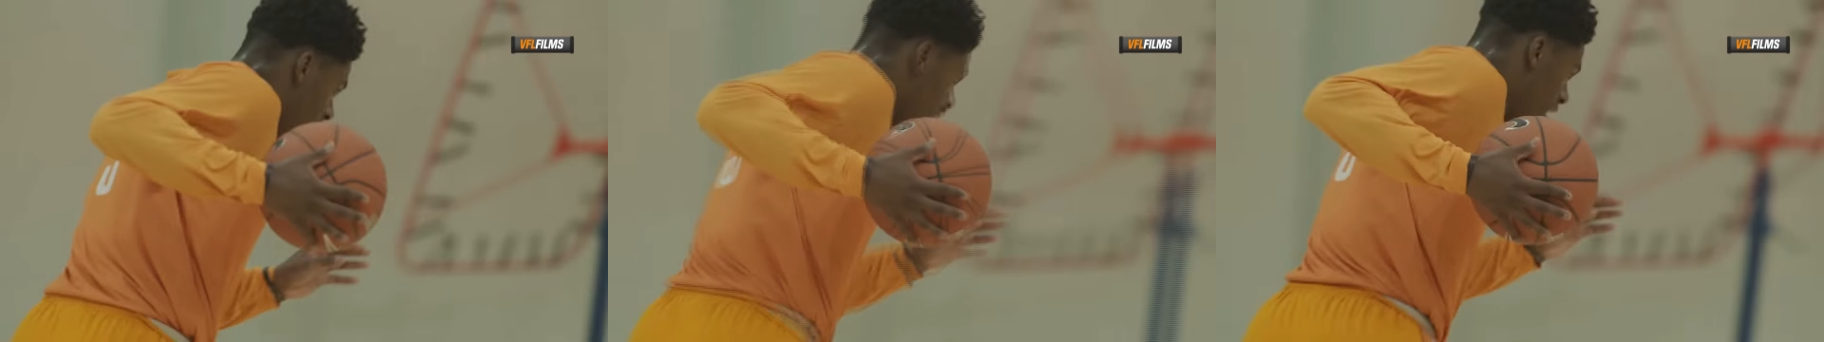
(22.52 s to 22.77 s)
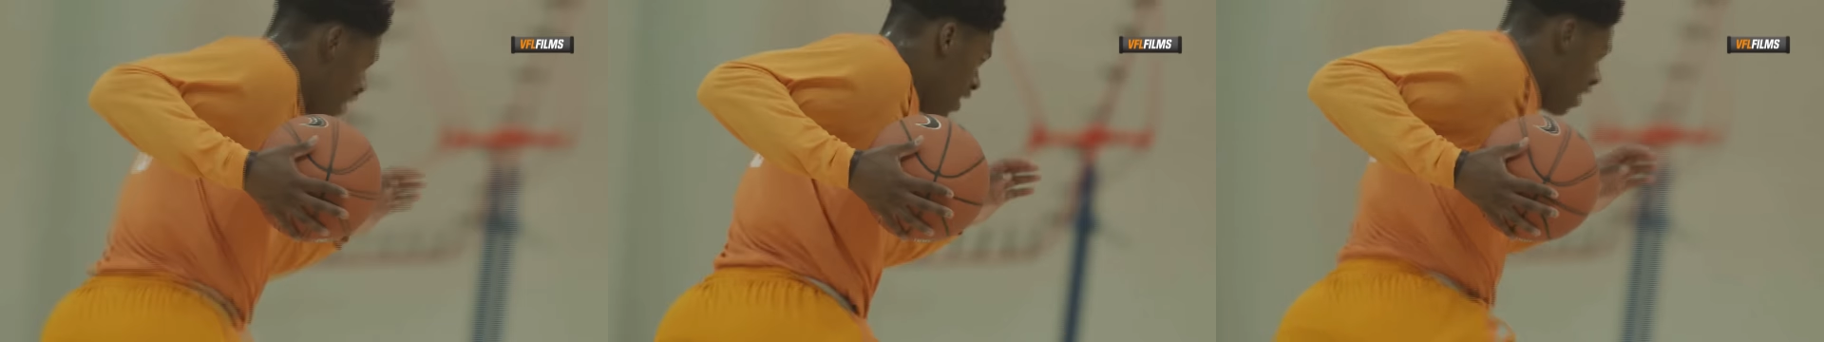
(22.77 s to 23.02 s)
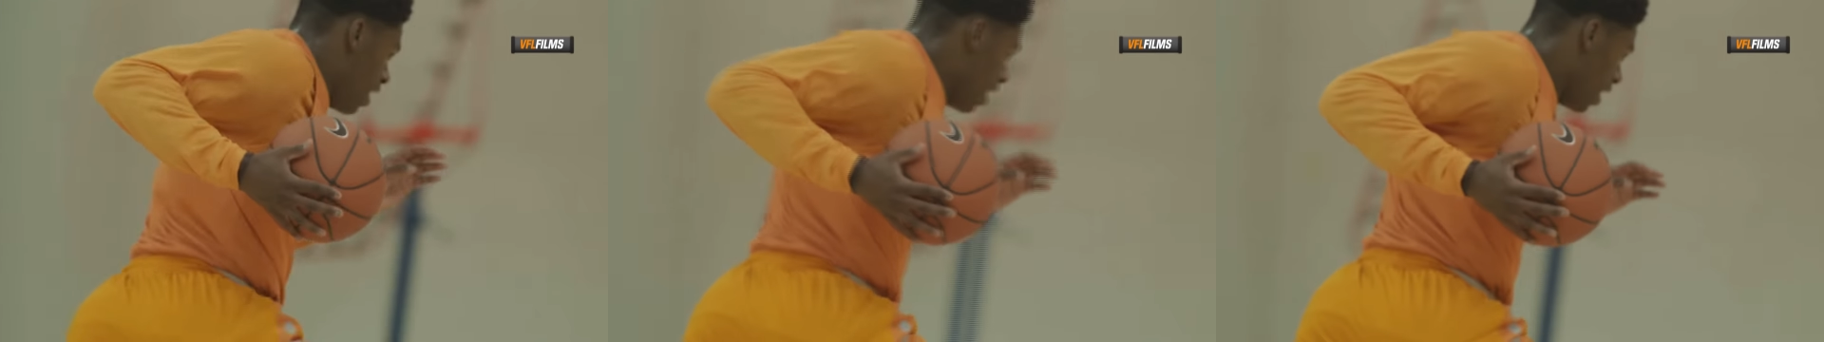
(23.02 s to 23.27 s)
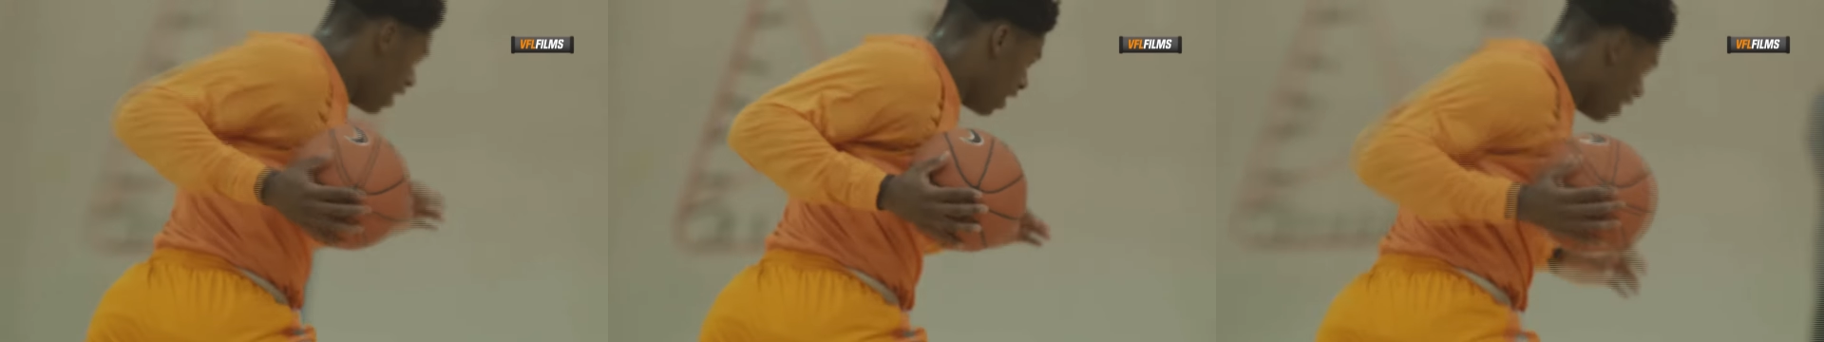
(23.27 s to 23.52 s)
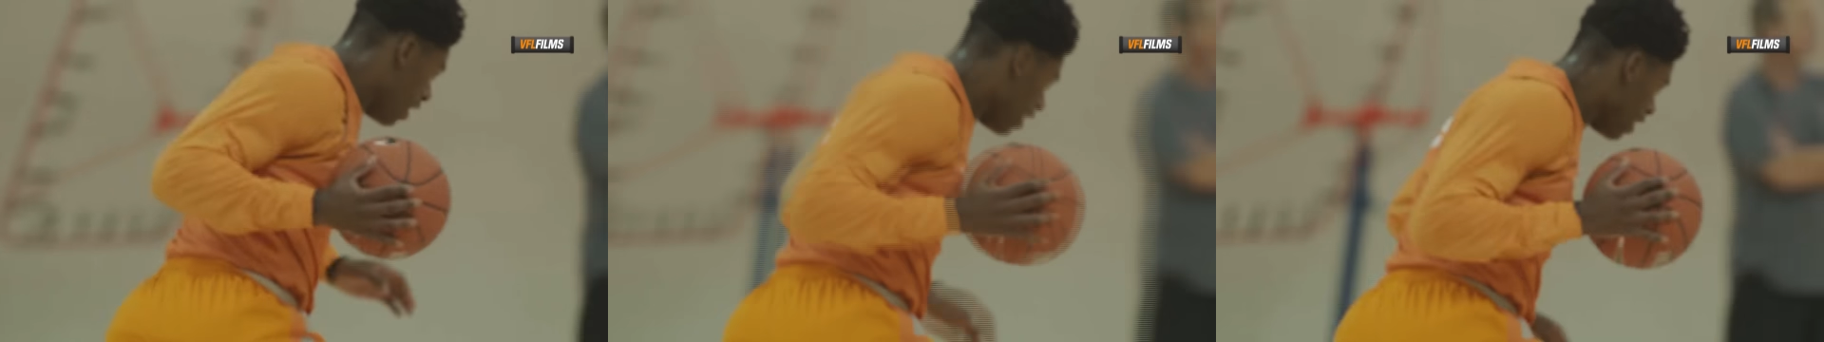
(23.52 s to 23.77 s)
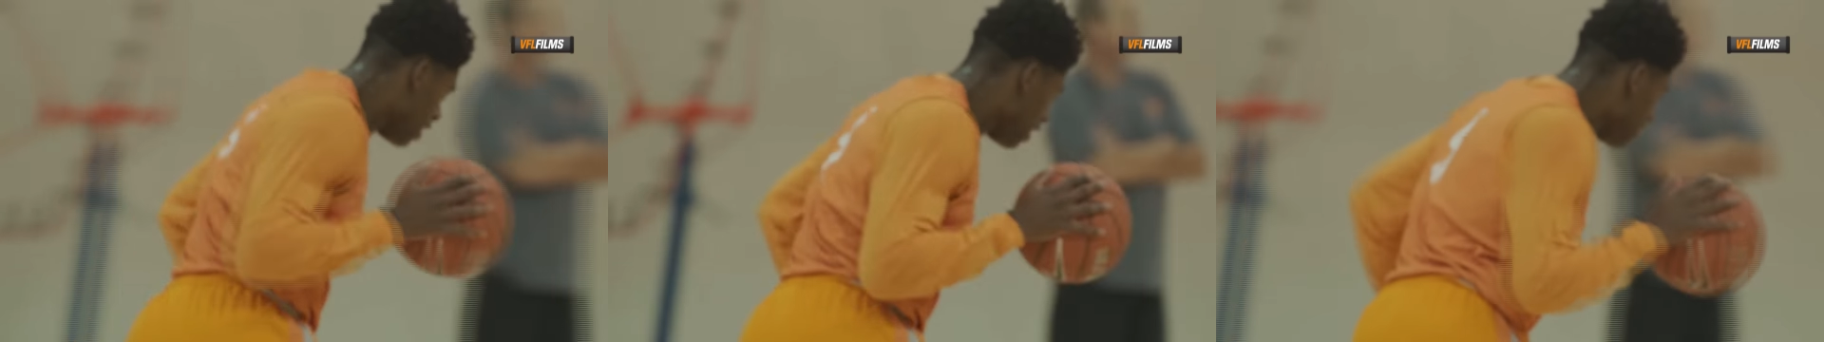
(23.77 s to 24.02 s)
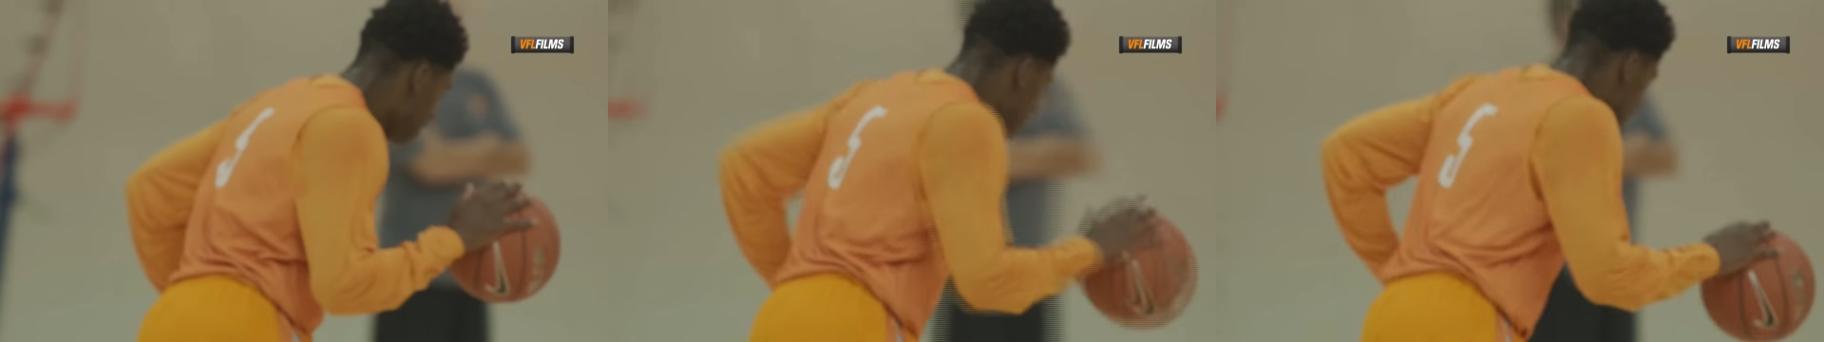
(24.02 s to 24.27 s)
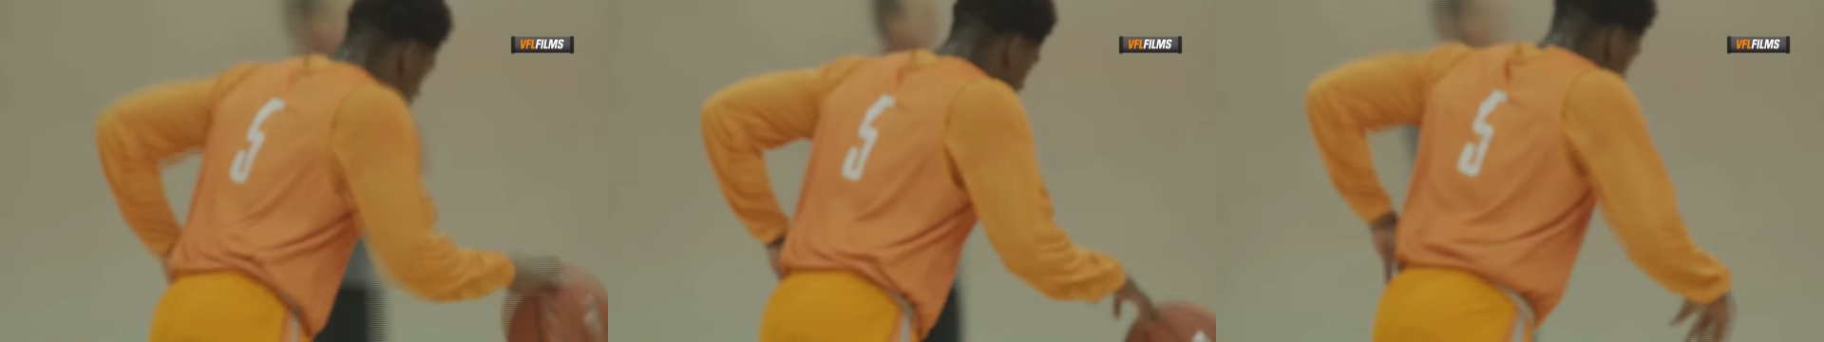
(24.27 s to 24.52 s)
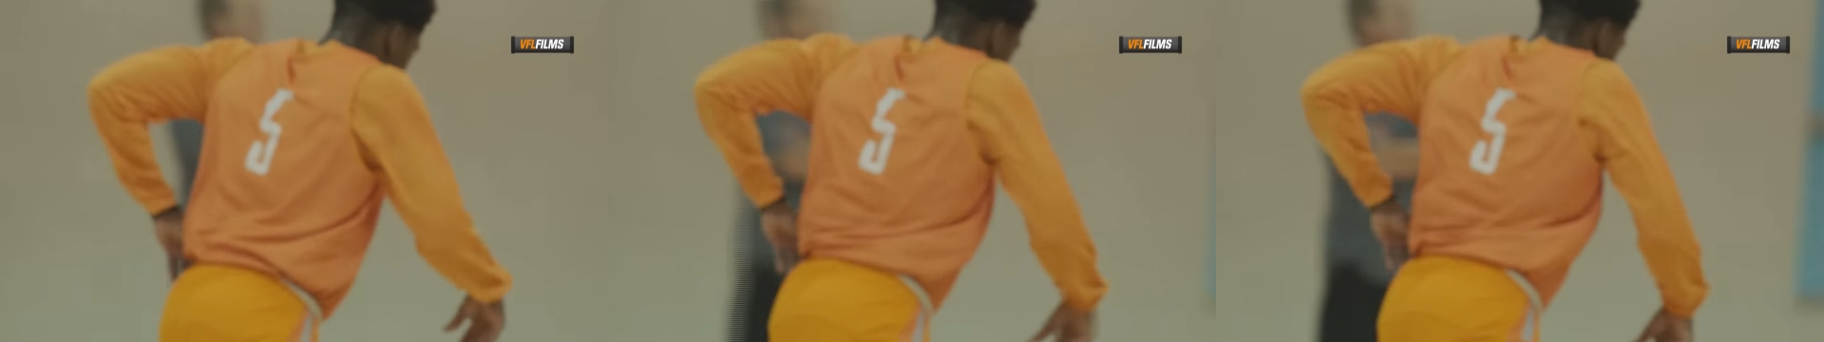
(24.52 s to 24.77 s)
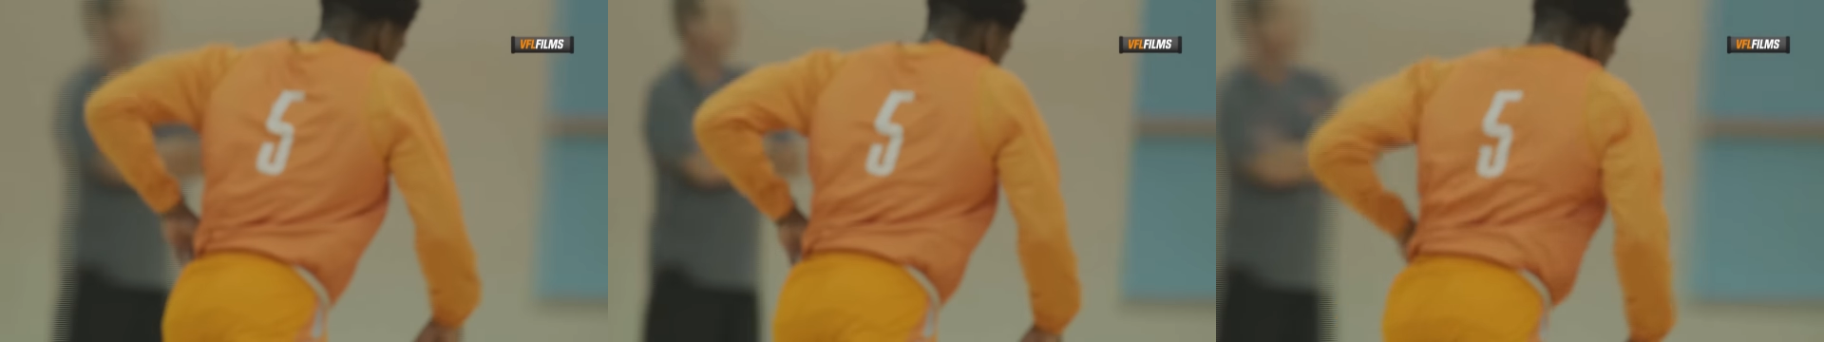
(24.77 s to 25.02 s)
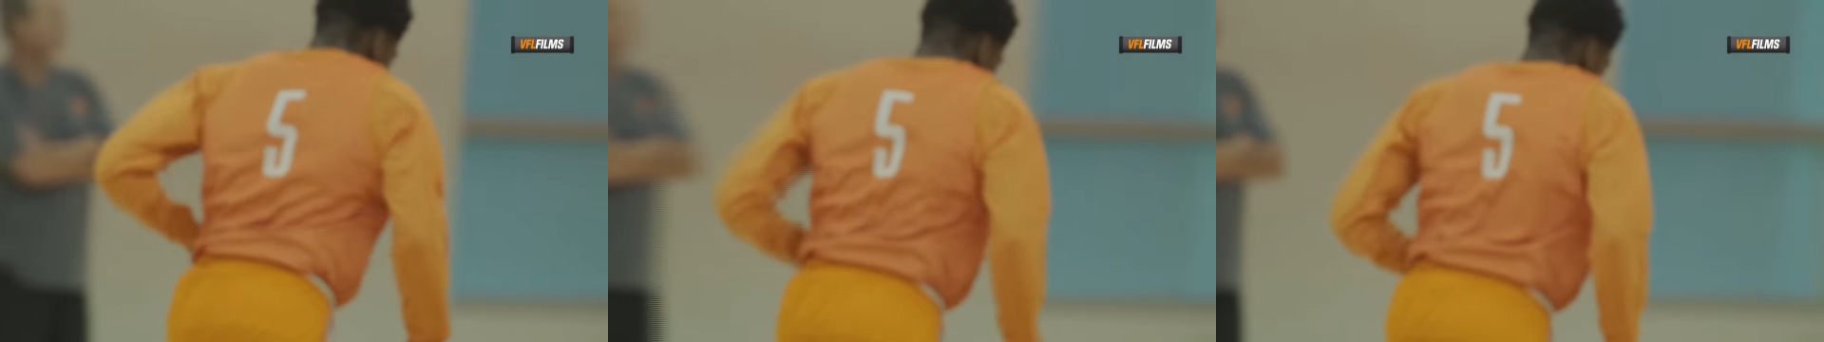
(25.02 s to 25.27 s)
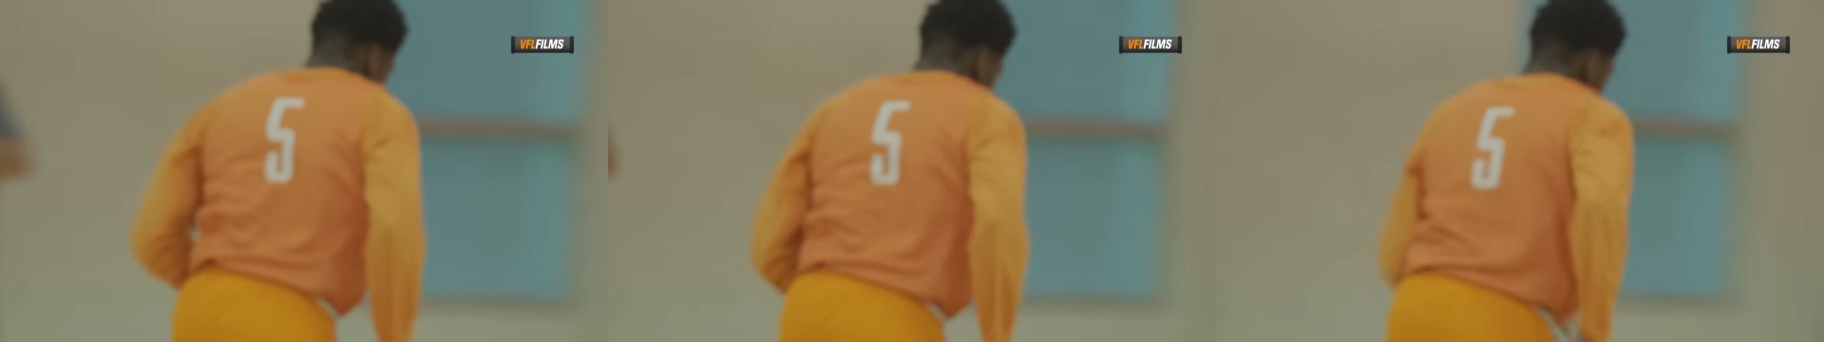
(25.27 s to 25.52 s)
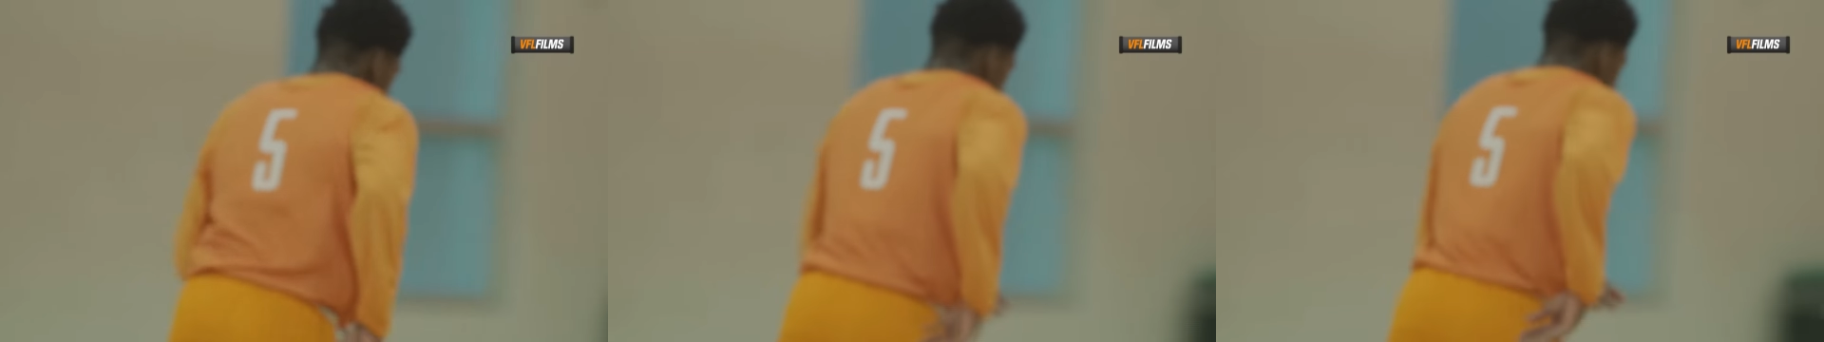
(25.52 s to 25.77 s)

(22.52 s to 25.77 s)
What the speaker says: Nobody's mouth can be seen.